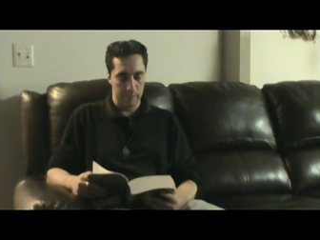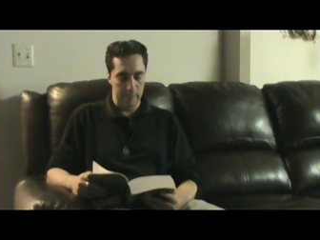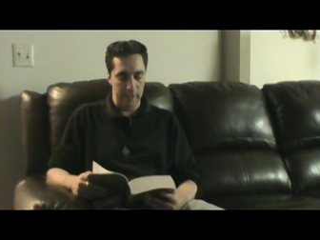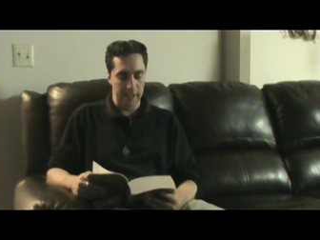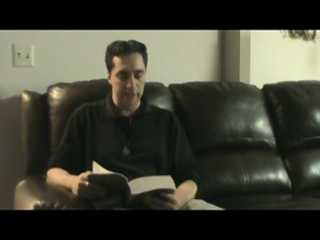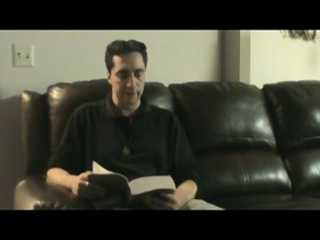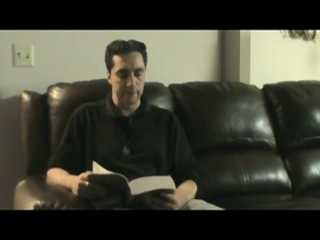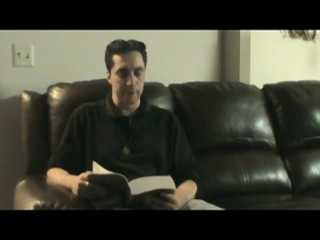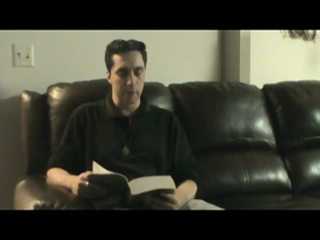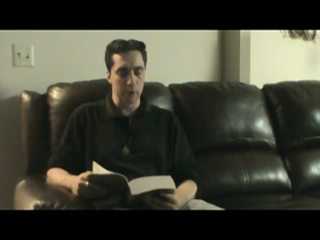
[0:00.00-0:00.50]

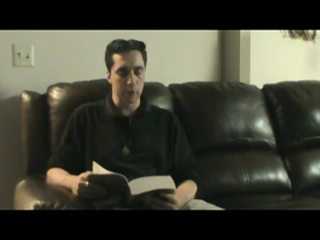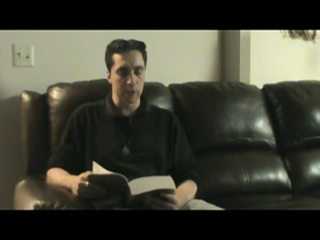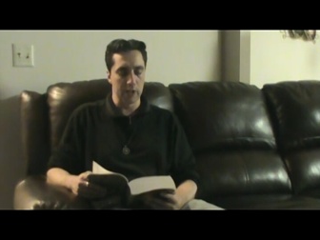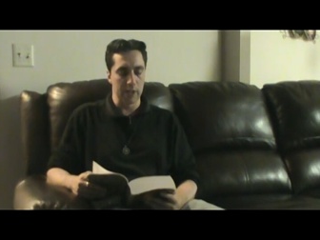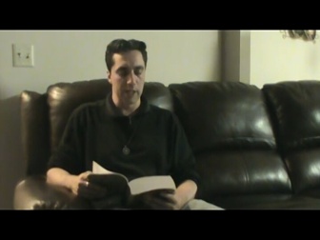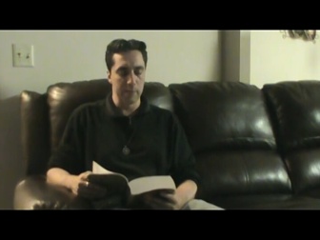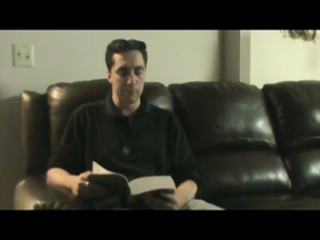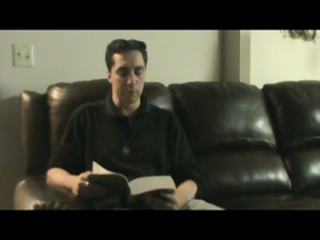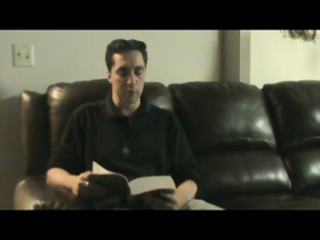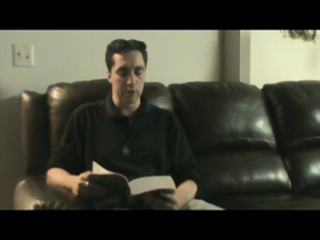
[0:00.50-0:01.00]
At the first
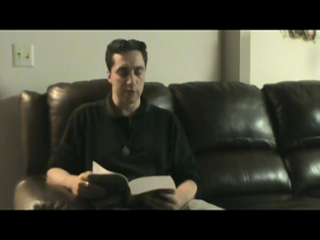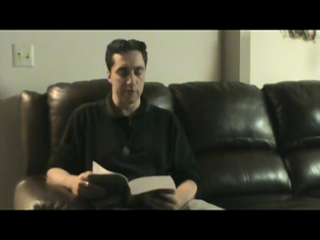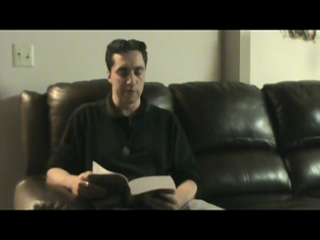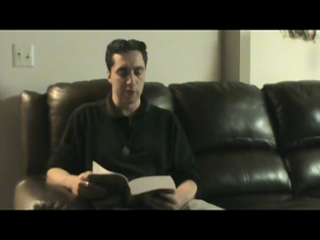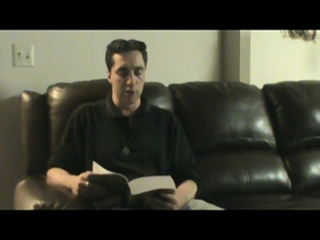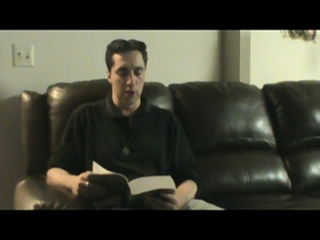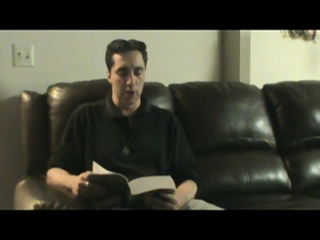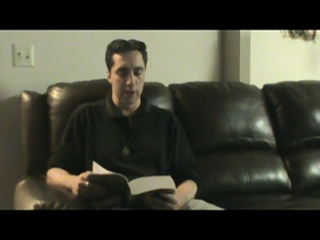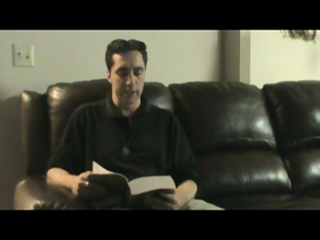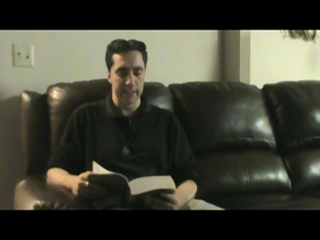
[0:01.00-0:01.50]
glimpses of
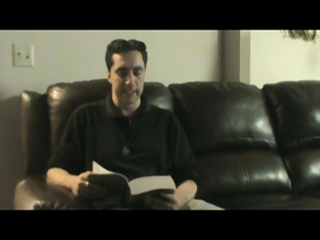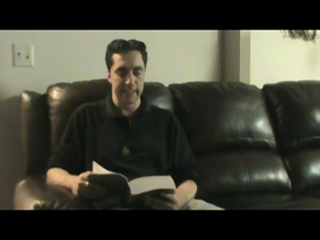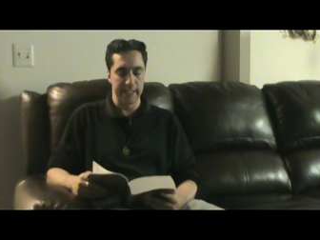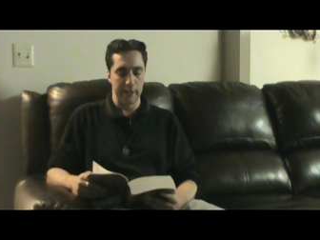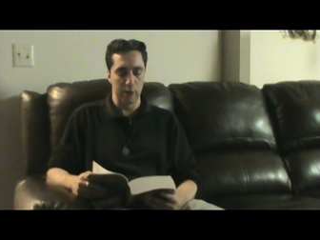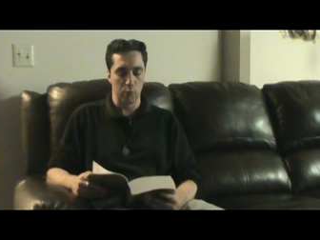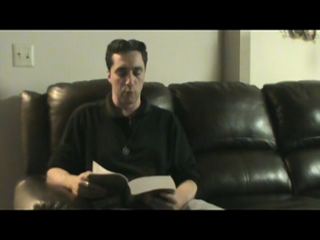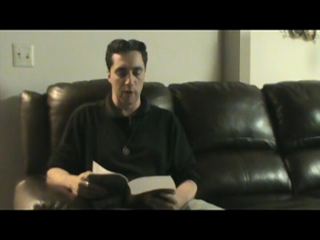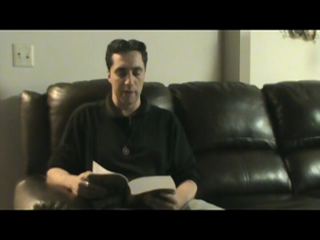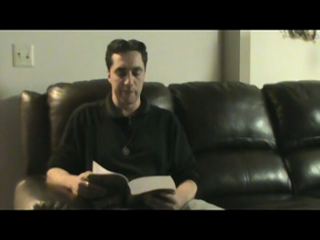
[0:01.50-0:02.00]
dawn, they
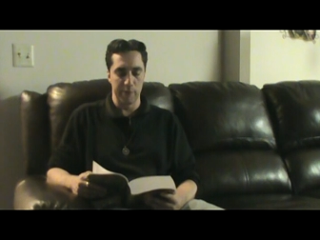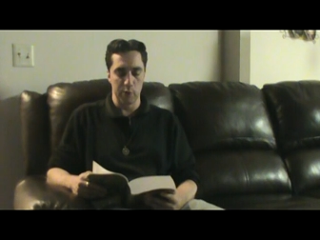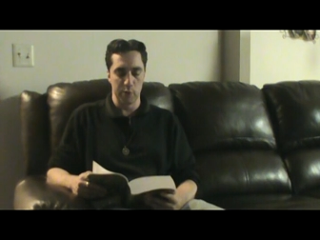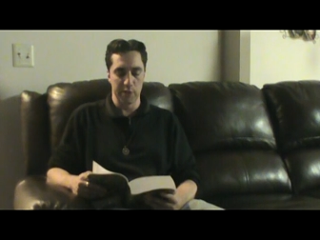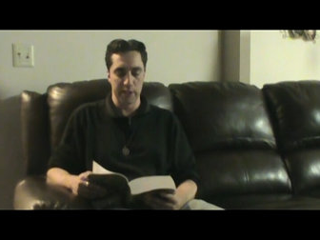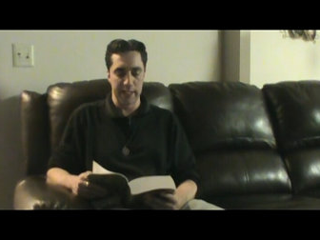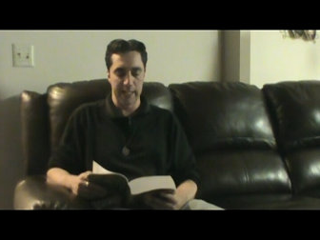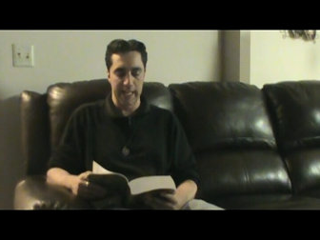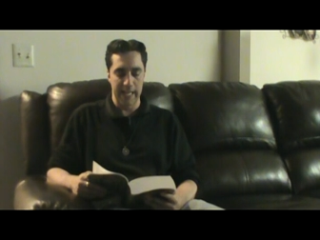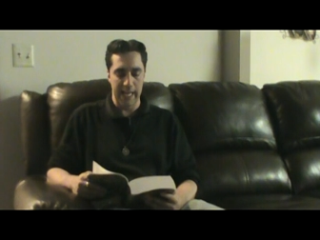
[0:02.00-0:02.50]
take
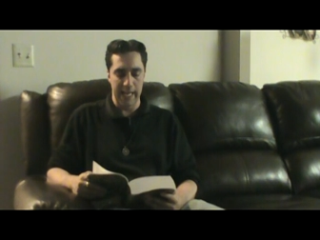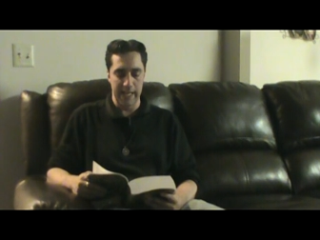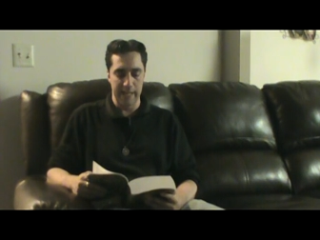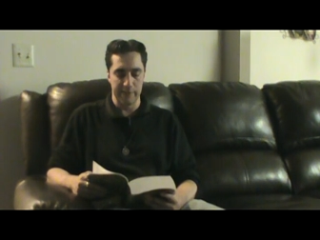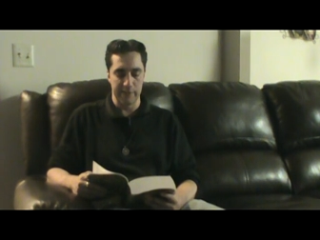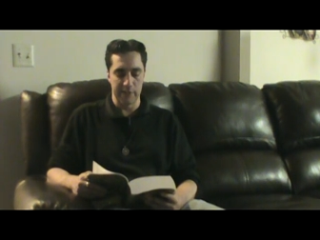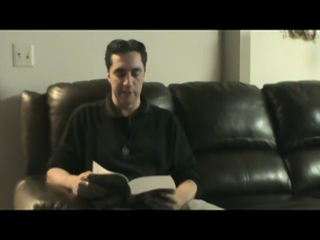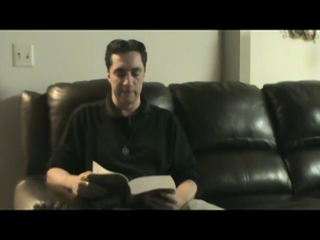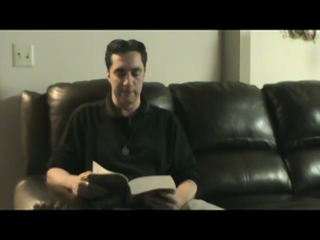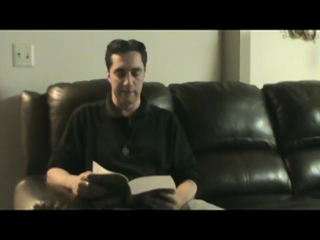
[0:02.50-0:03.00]
refuge in
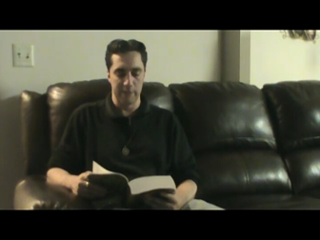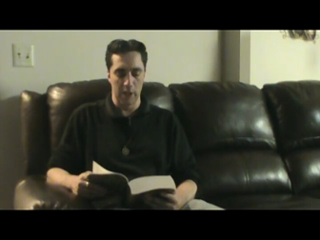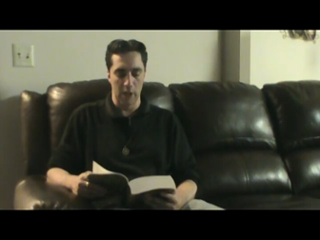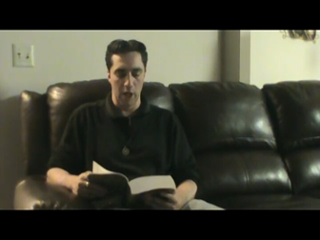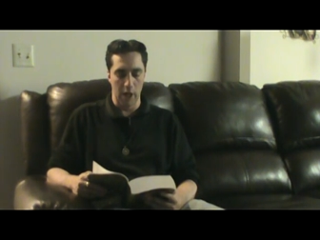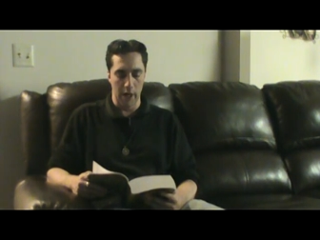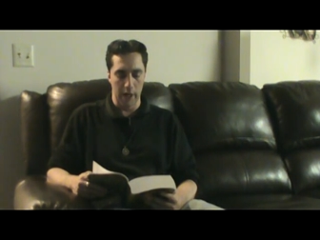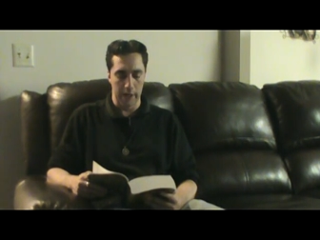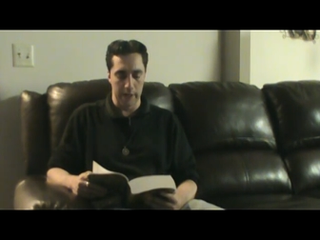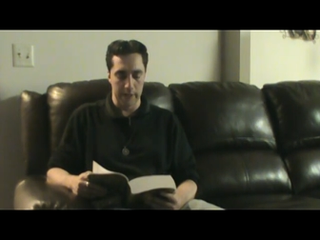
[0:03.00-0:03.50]
caves and
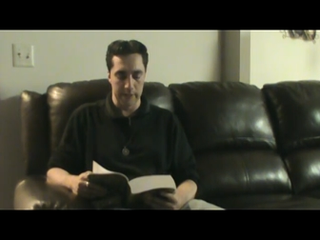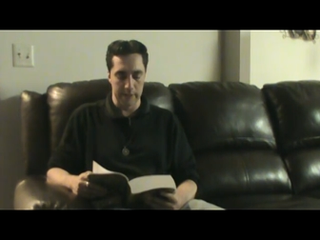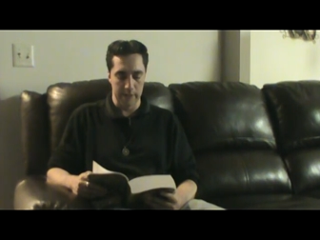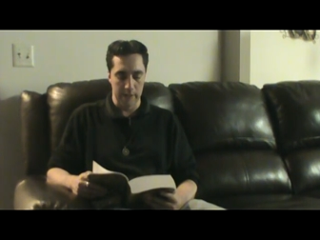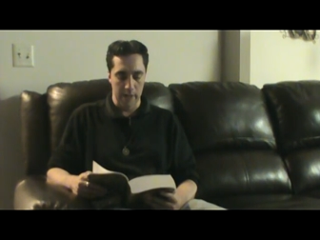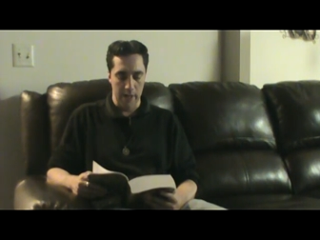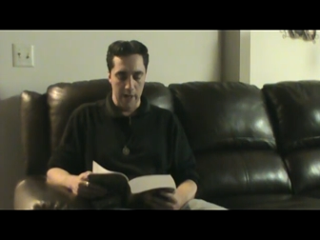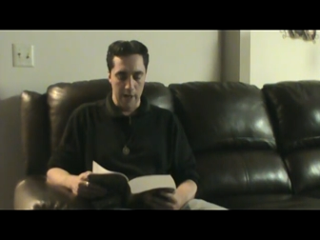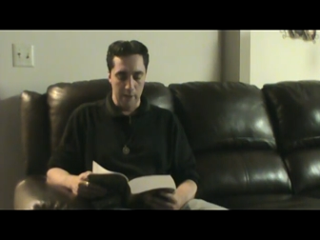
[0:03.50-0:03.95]
viharas,